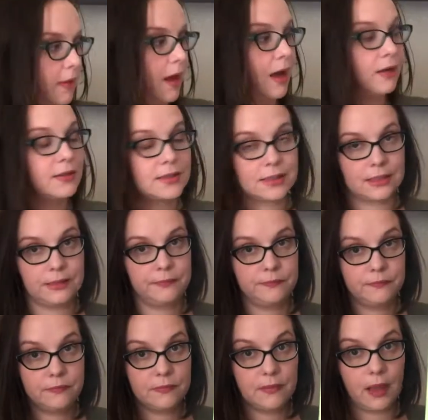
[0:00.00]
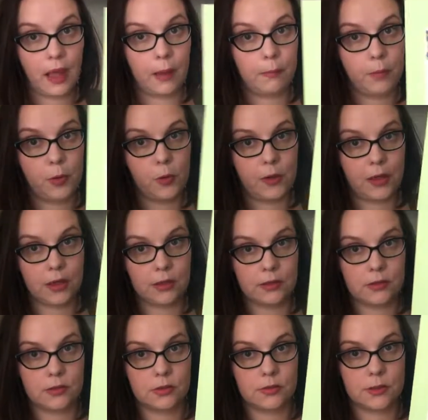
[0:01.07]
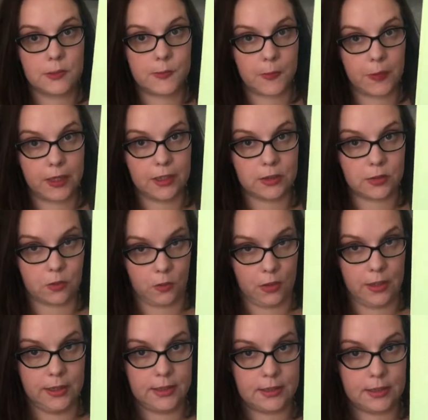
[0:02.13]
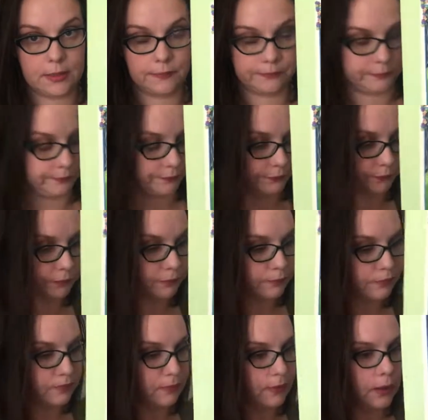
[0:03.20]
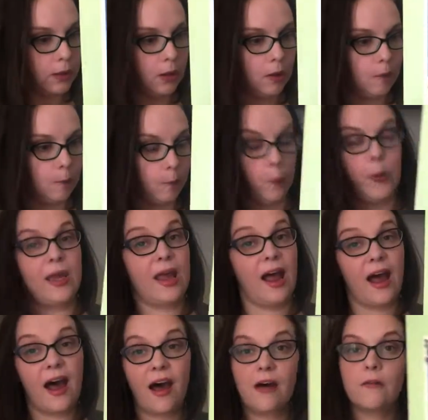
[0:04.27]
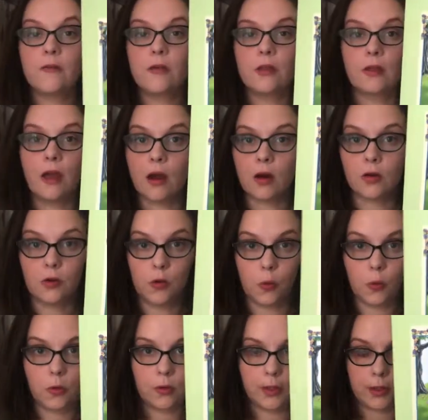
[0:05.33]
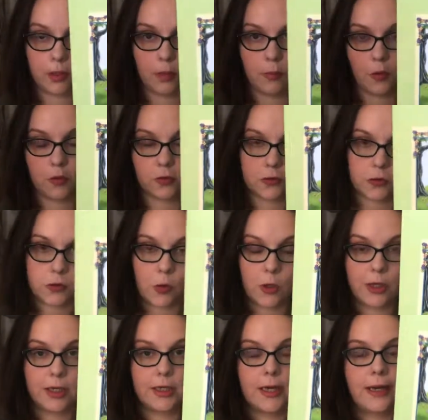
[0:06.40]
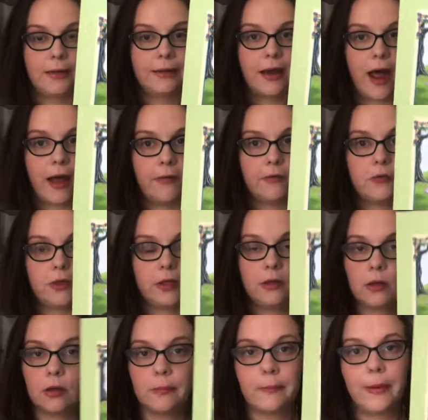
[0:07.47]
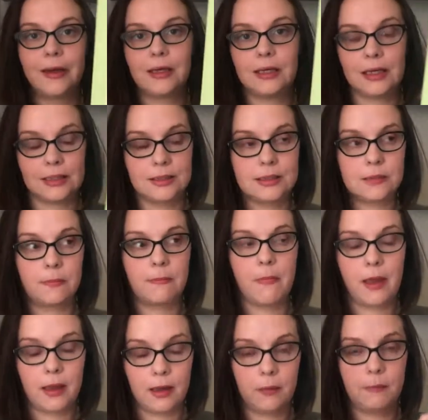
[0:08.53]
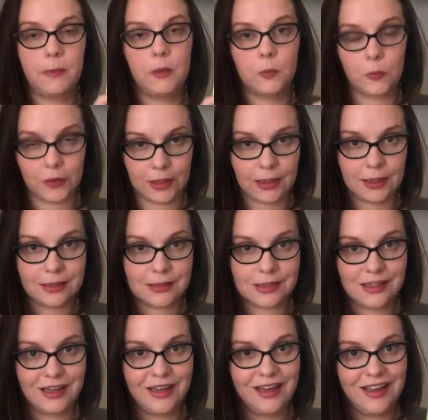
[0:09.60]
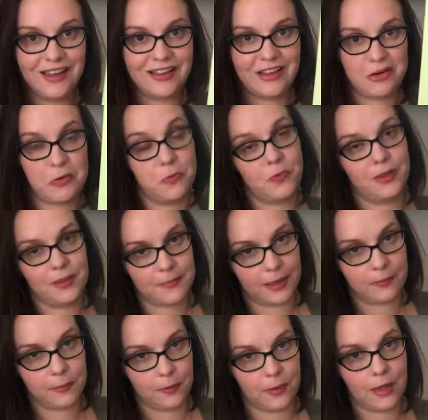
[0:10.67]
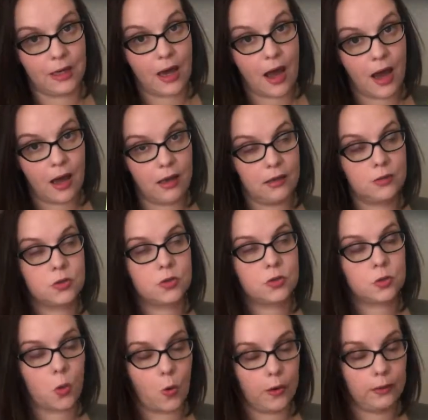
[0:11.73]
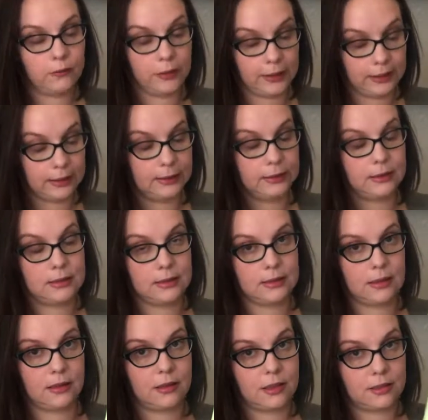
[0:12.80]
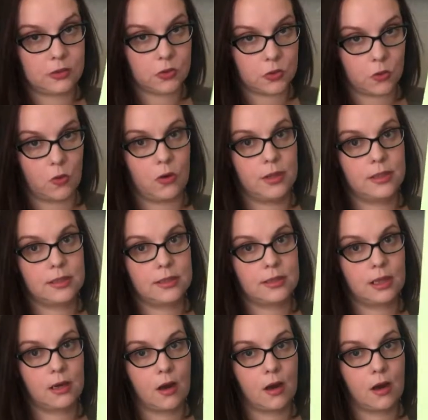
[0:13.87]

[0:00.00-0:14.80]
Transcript: Elsie and Puka Spring Stories. We have their Yule and Imbolc story, and every year my kids make me read it. They don't really make me read it. I enjoy reading these stories.